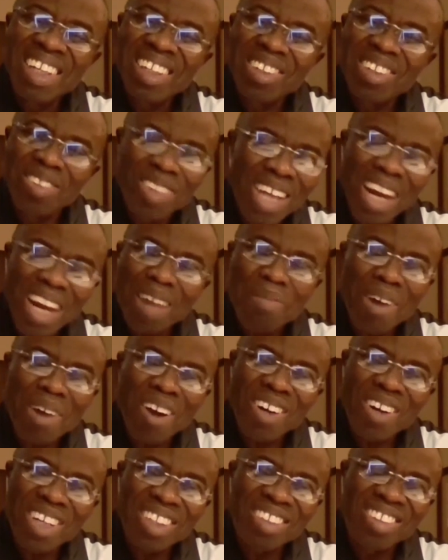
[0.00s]
No doubt
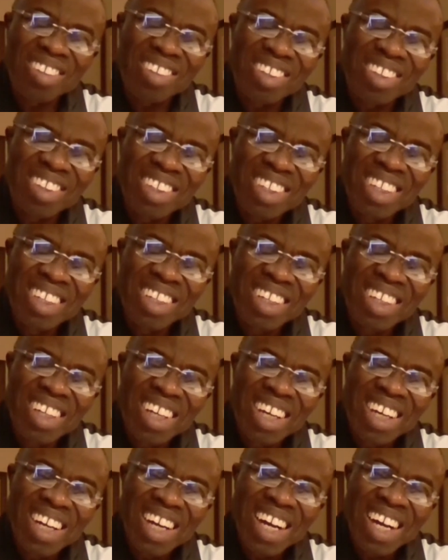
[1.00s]
about it.
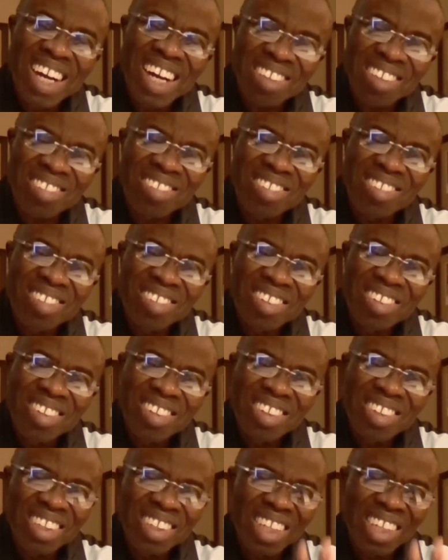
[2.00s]
As
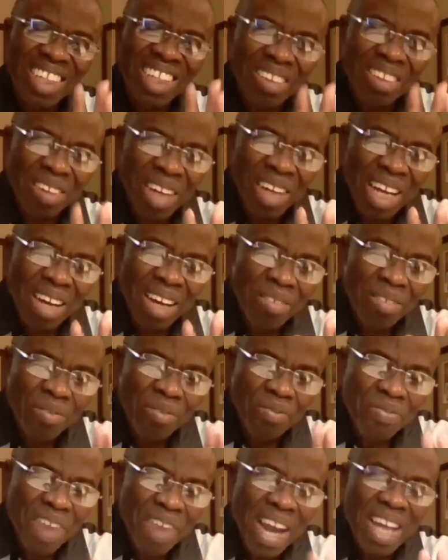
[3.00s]
the
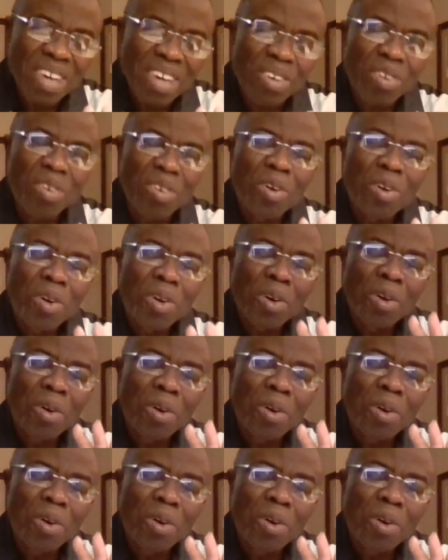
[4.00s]
final,